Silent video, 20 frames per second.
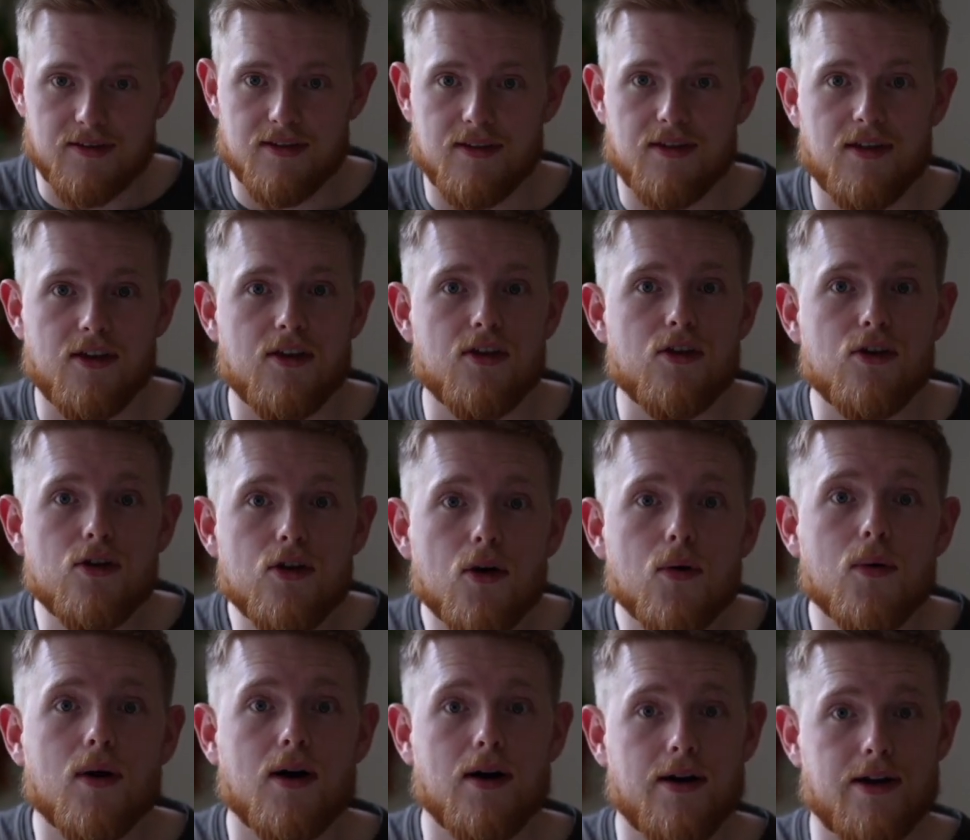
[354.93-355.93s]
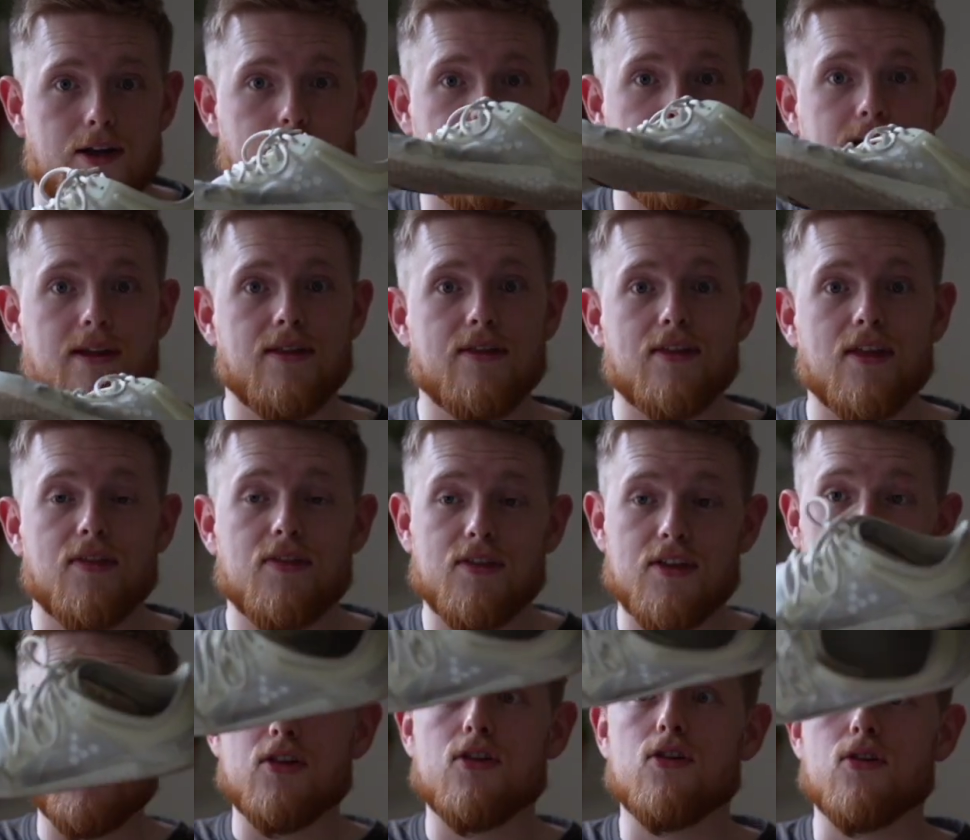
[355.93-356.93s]
There's no arguing
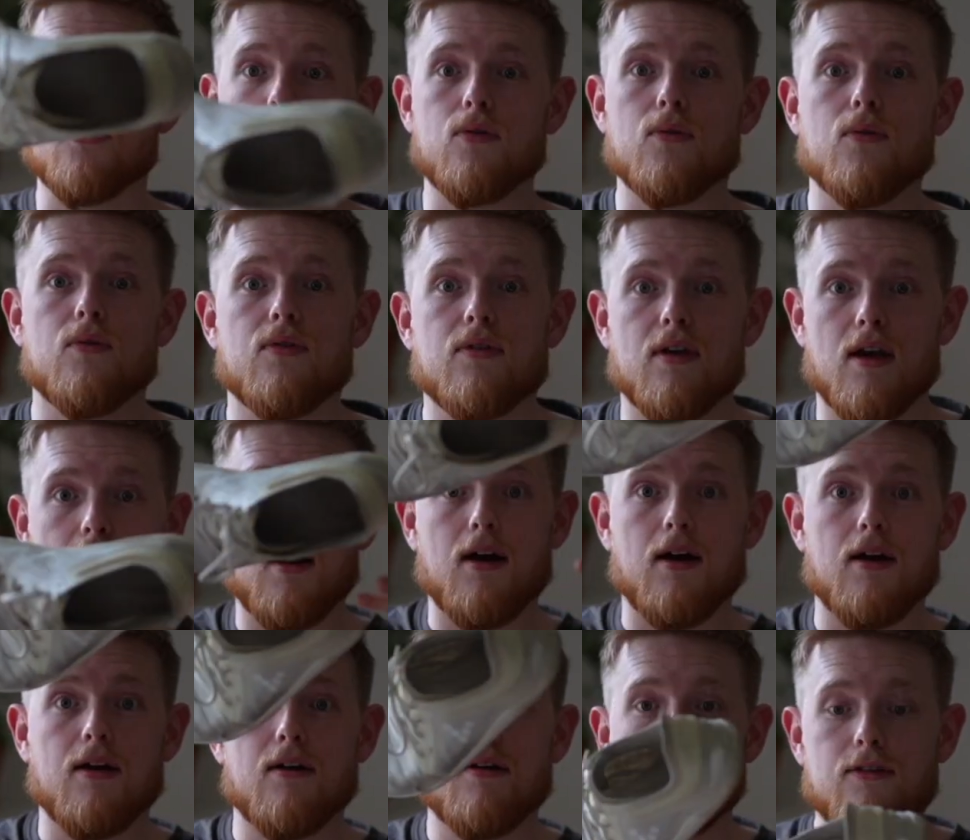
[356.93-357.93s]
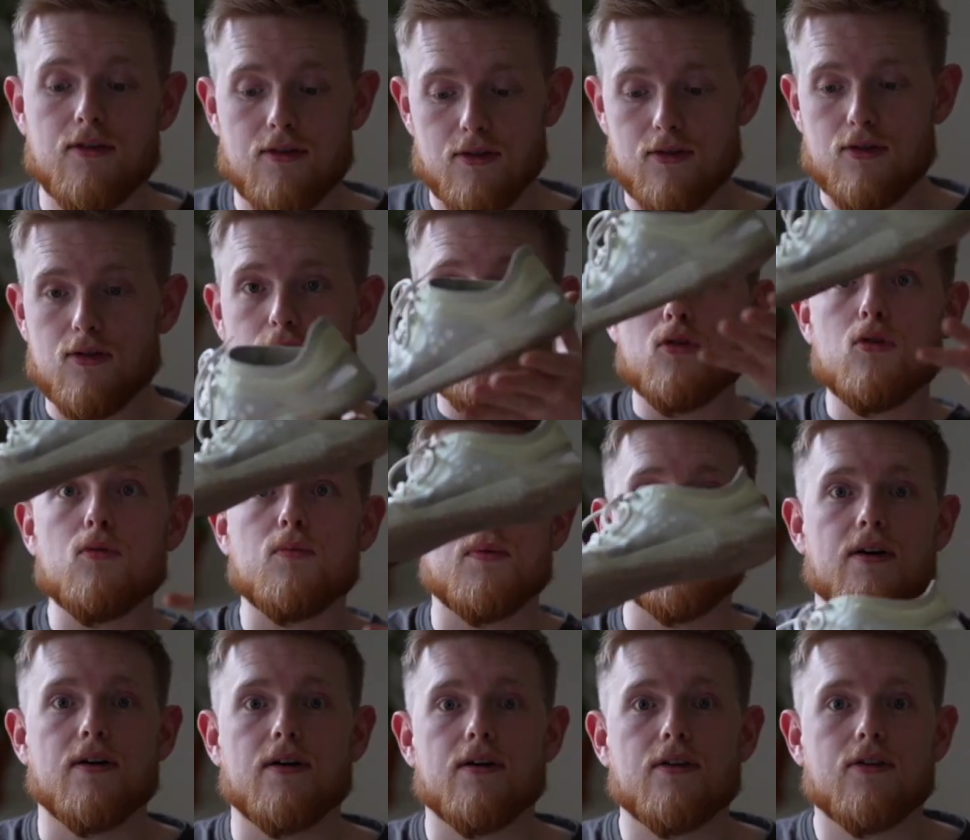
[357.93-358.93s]
that these shoes are
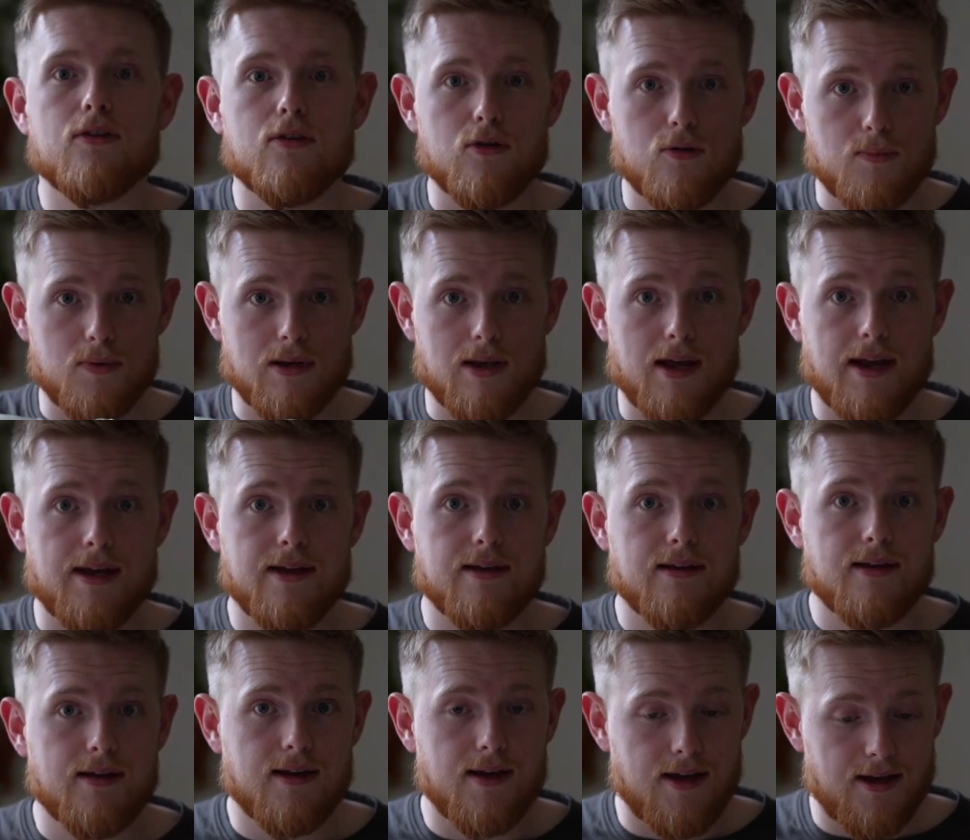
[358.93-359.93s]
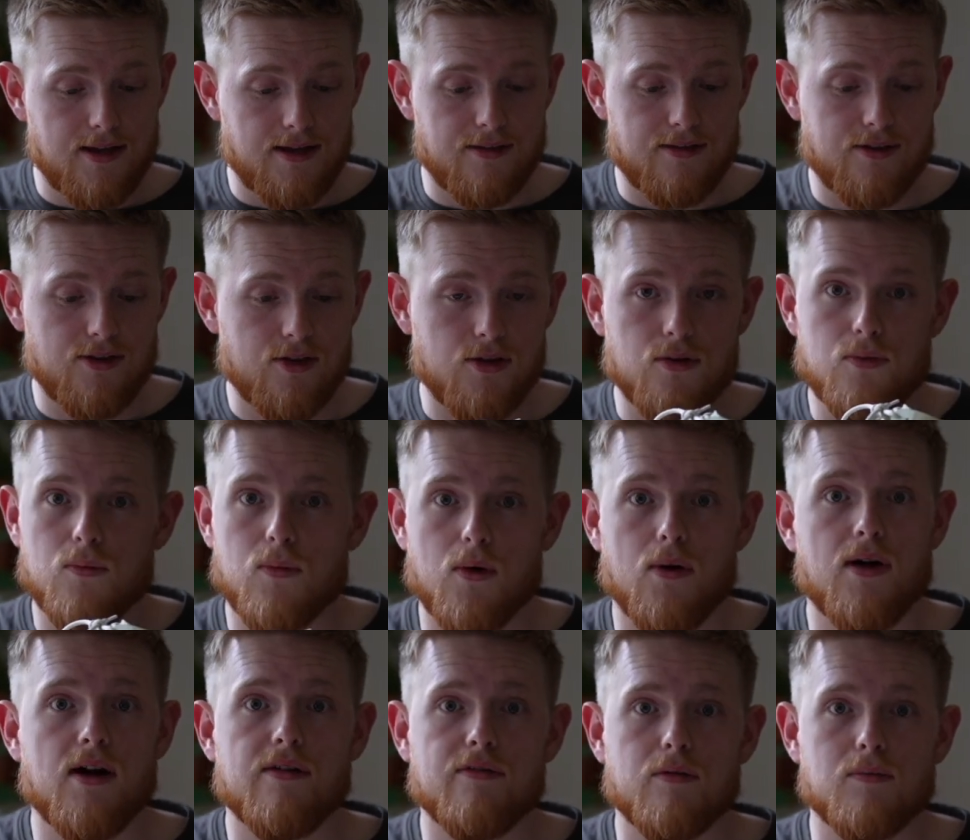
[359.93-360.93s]
super, super light and
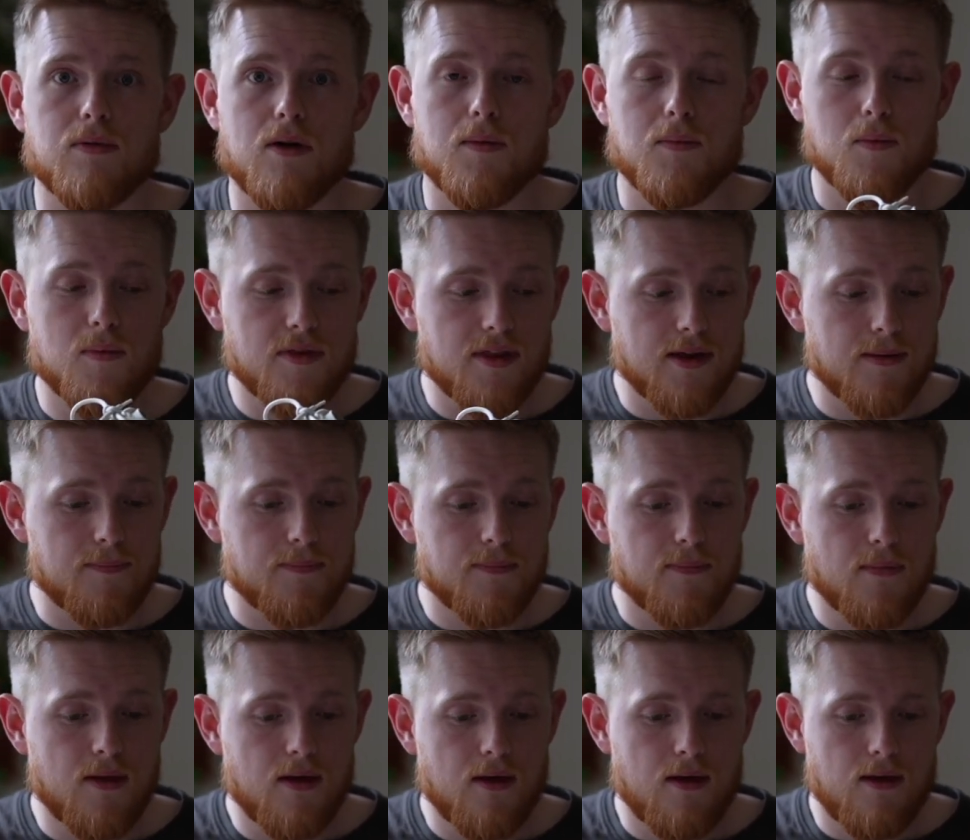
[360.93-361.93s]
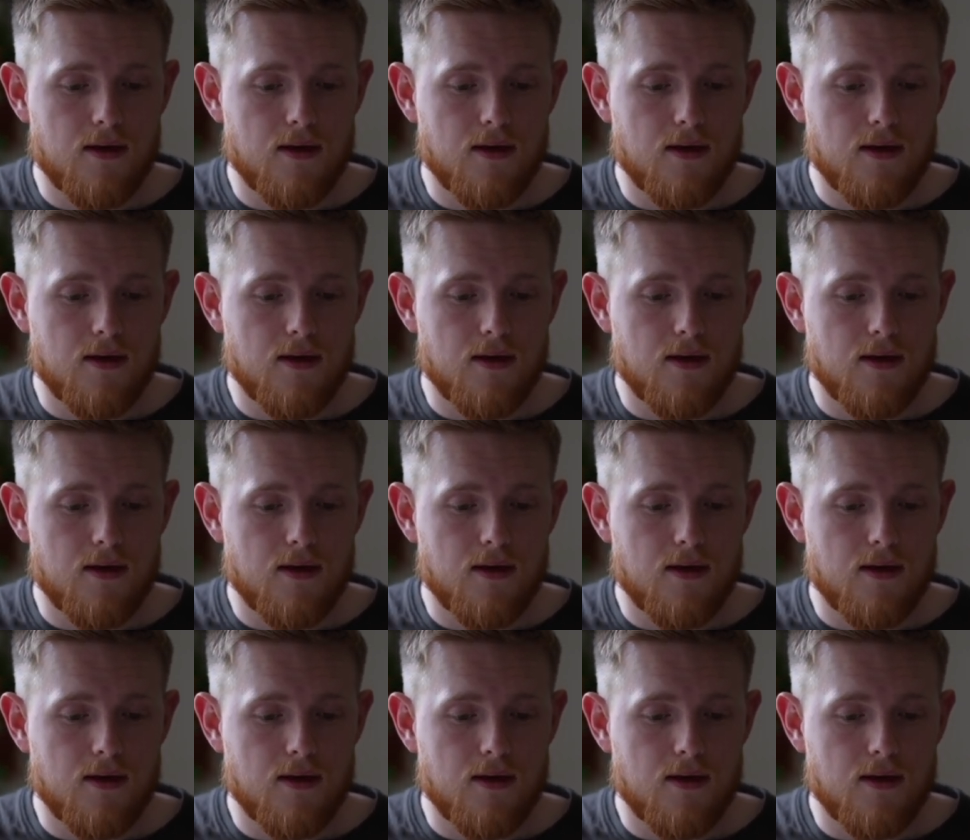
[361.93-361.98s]
you won't have a problem with it.